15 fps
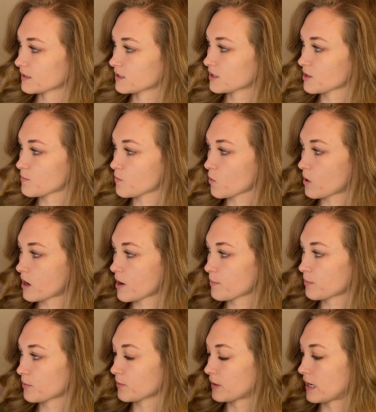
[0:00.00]
Some more
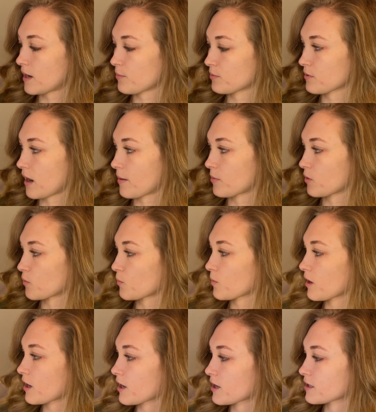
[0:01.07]
pre-primer
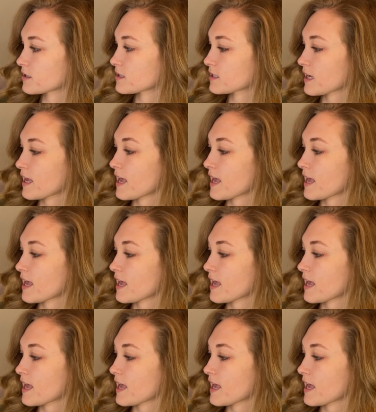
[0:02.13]
words.